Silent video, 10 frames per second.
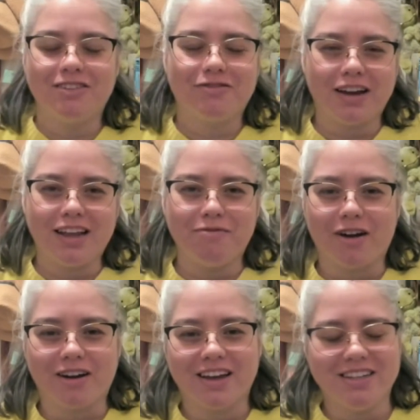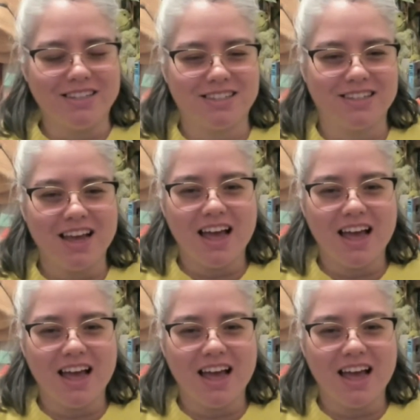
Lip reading: finding Marius.